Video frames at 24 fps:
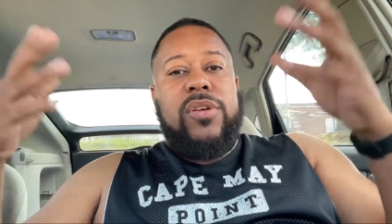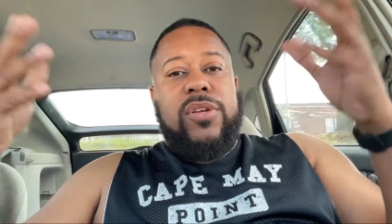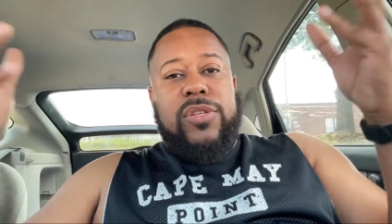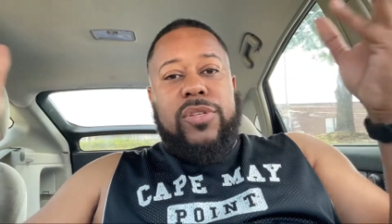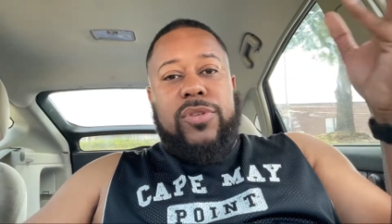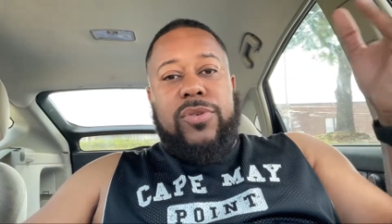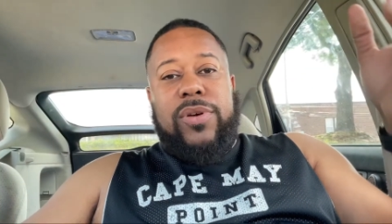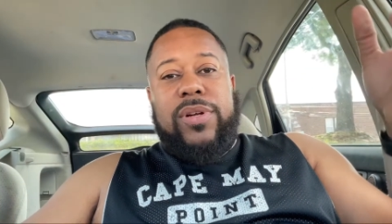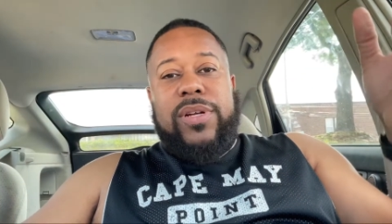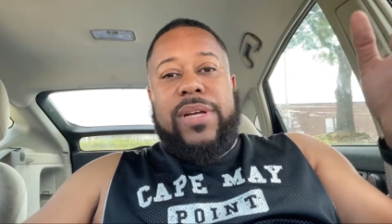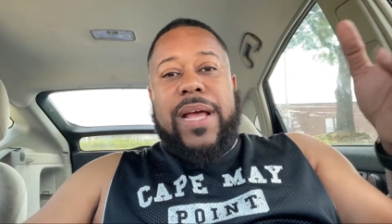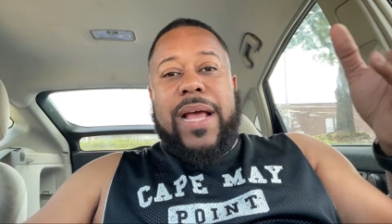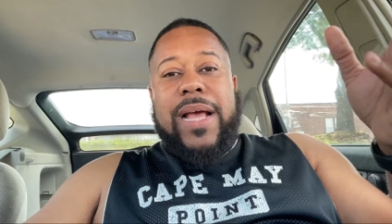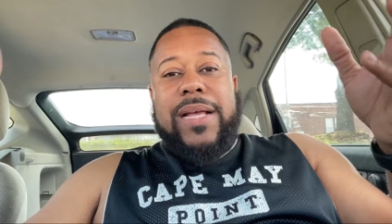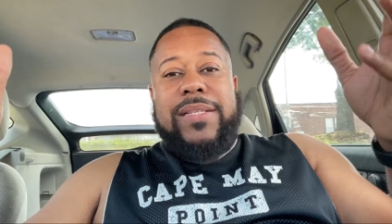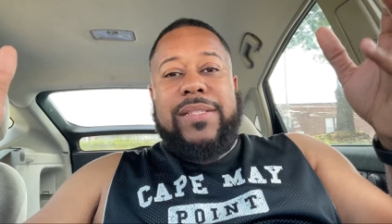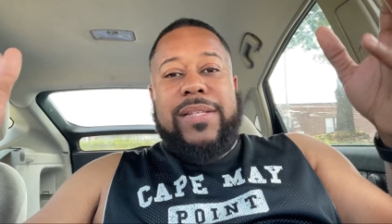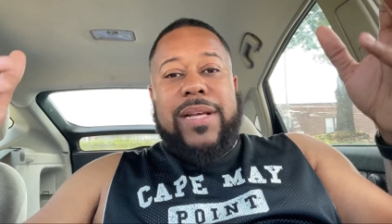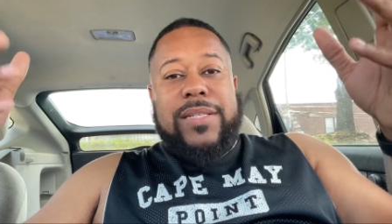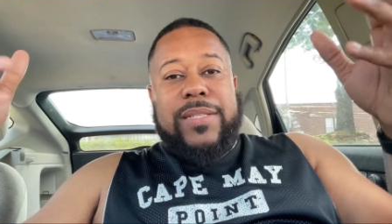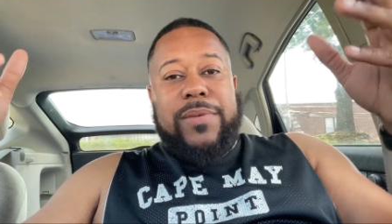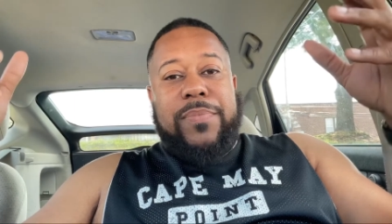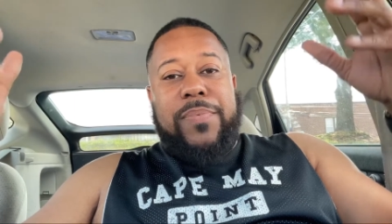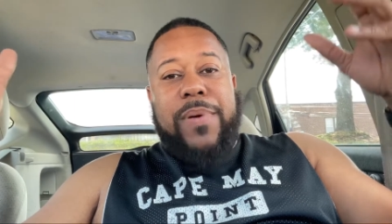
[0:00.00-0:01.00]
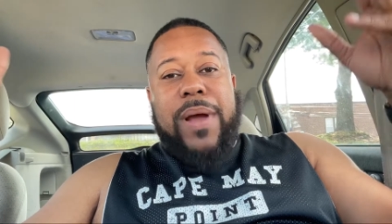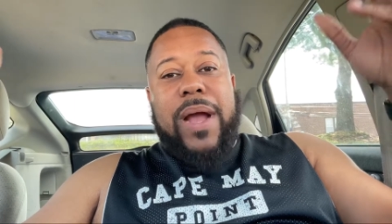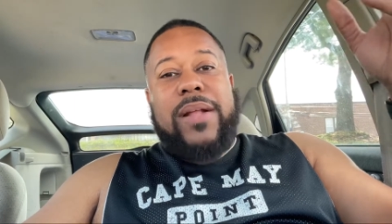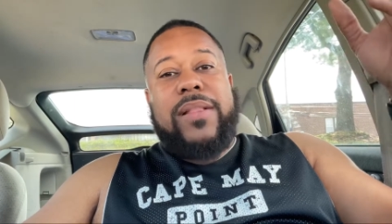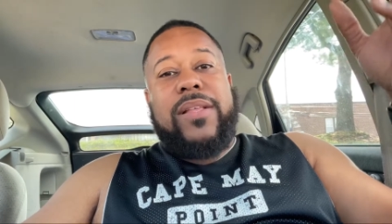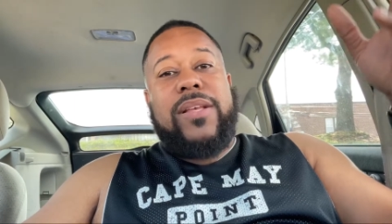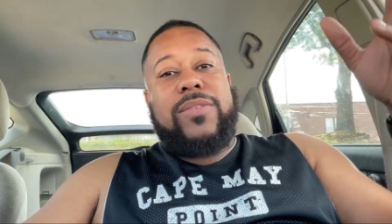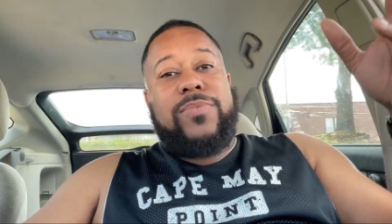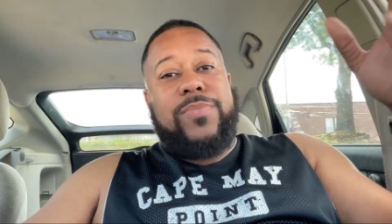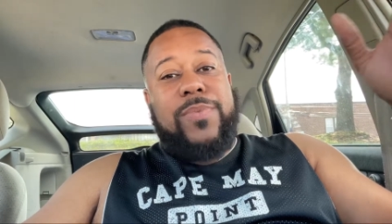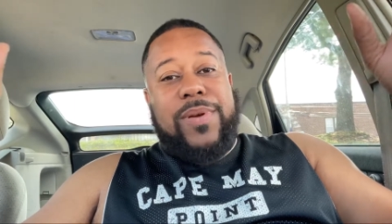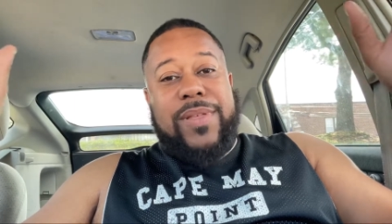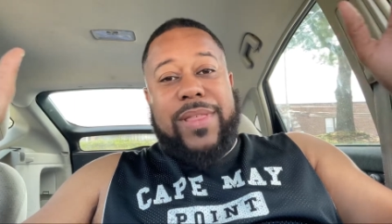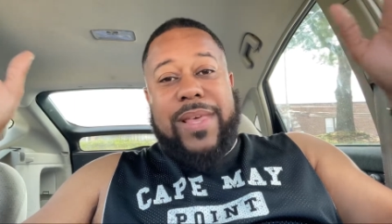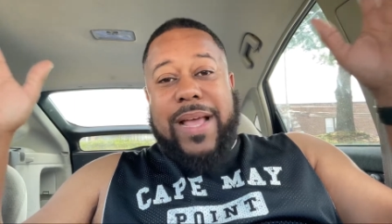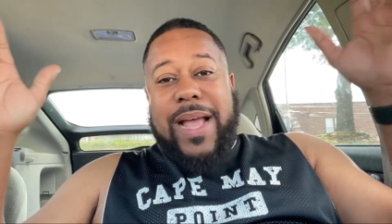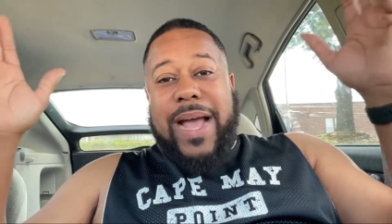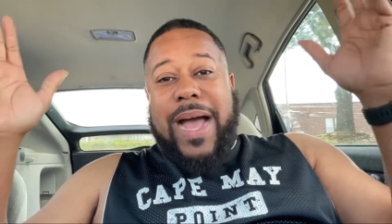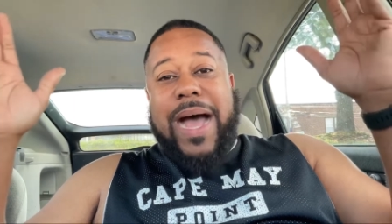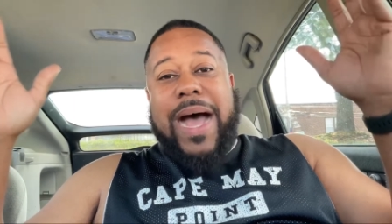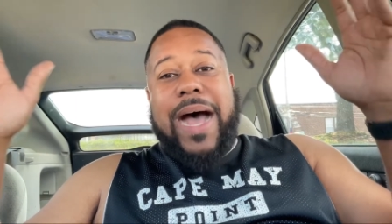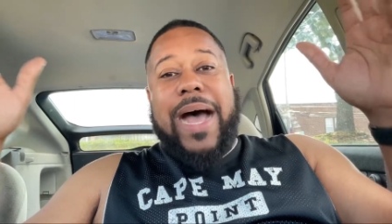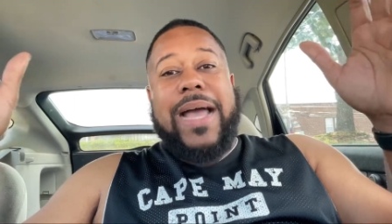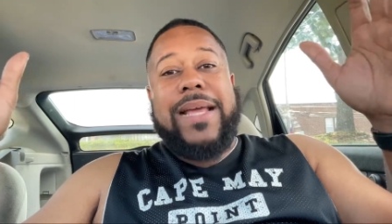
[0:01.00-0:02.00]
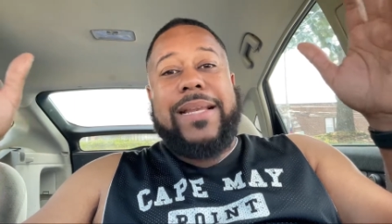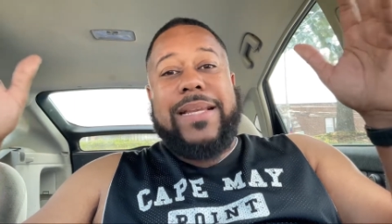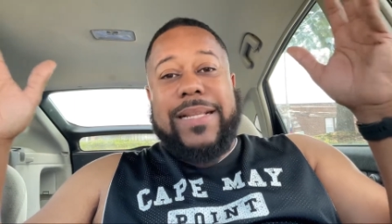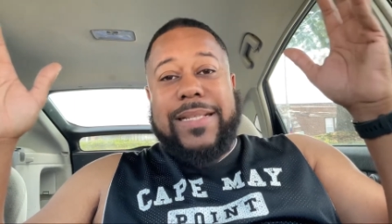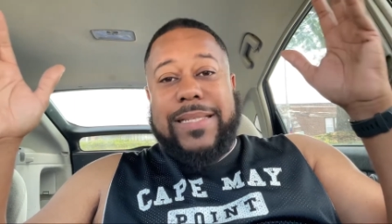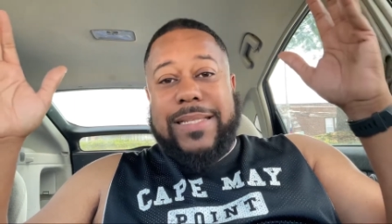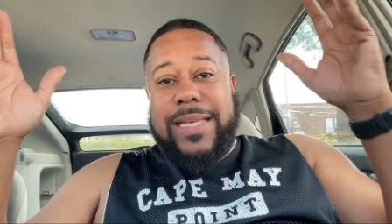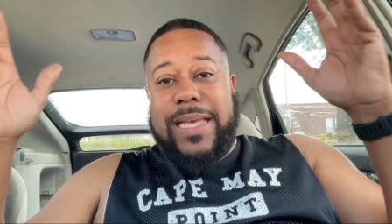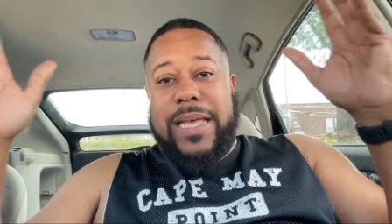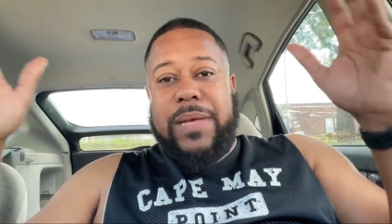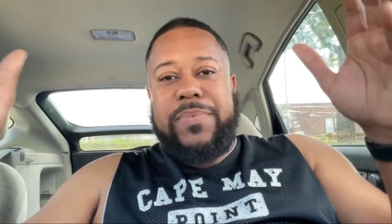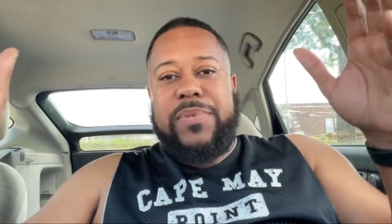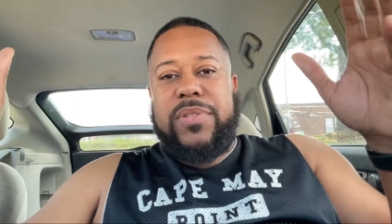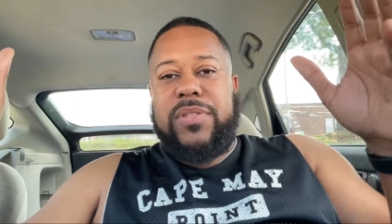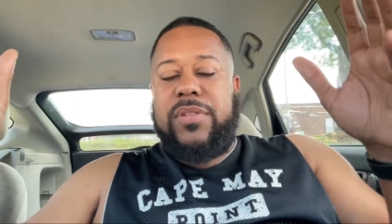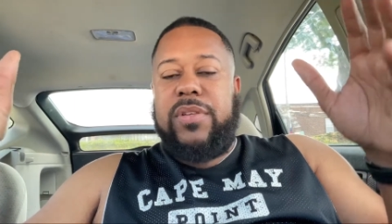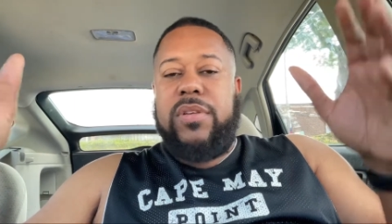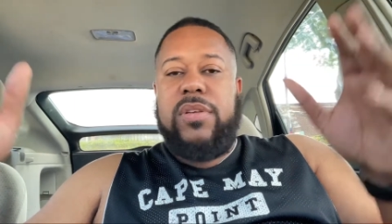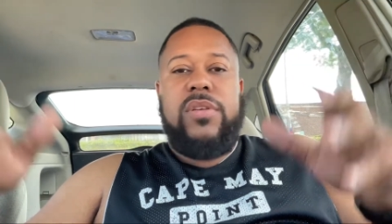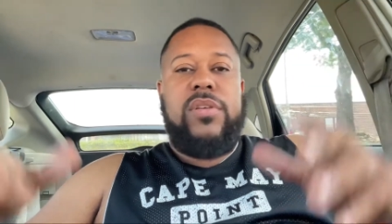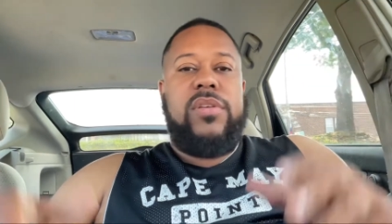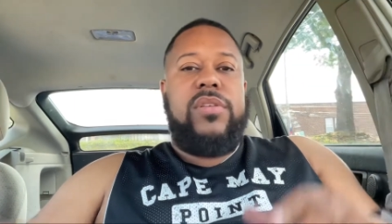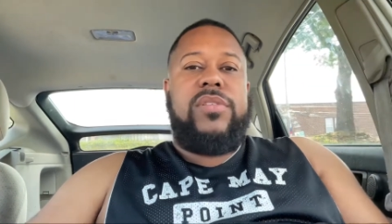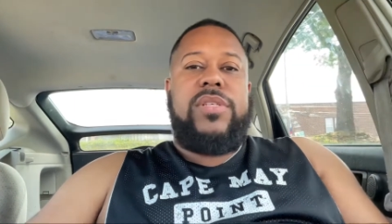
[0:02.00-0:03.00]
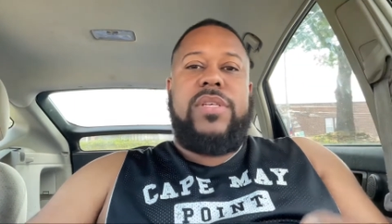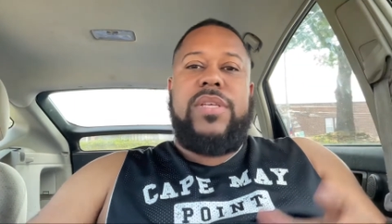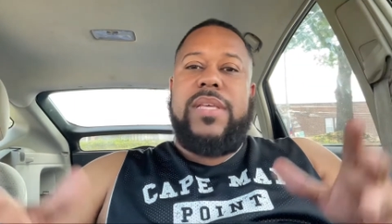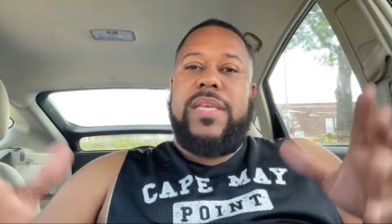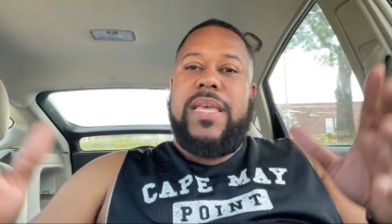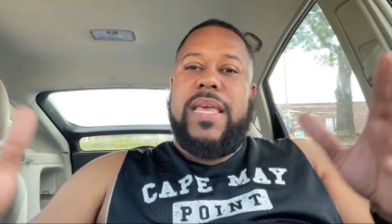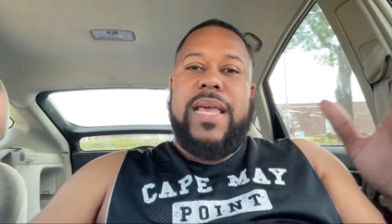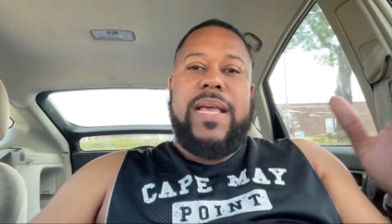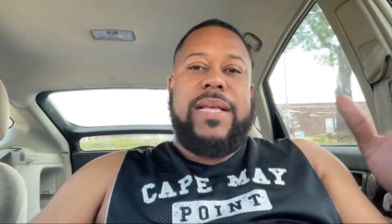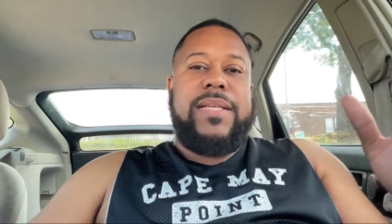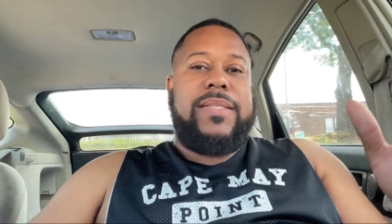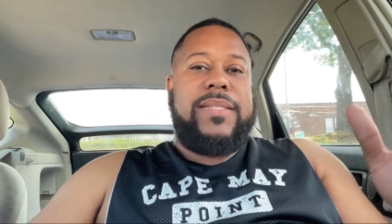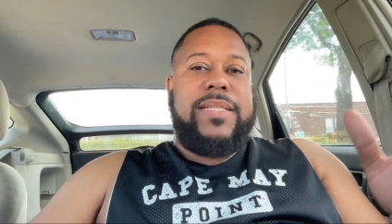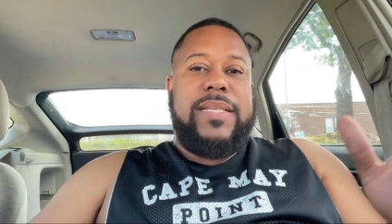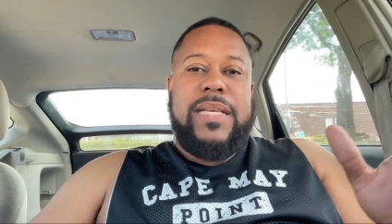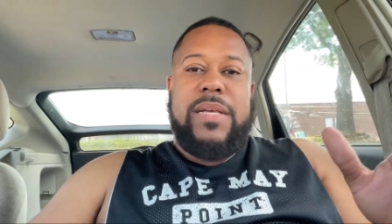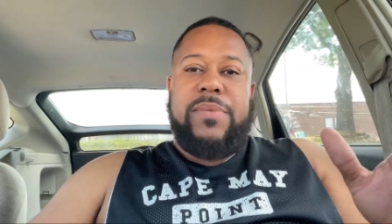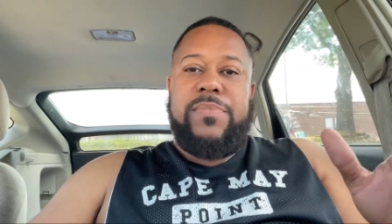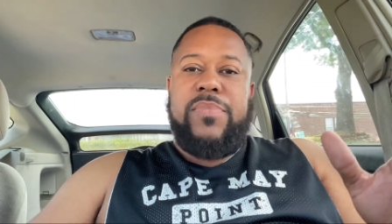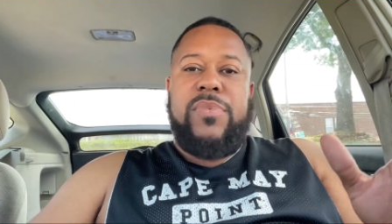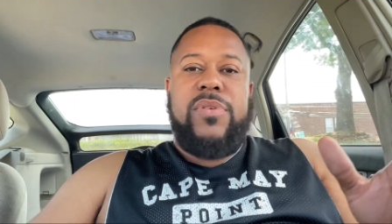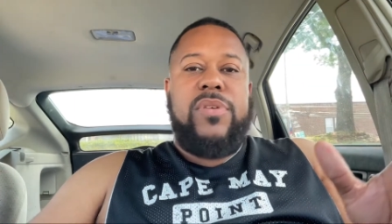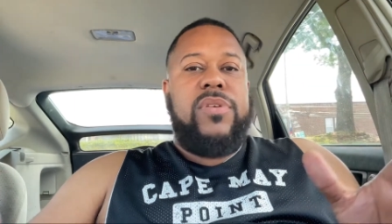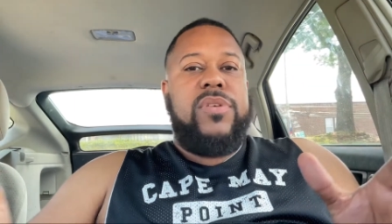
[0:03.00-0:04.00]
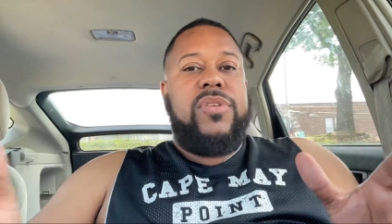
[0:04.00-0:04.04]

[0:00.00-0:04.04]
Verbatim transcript: DoorDash does a practice where they hide the tips so you can't see them.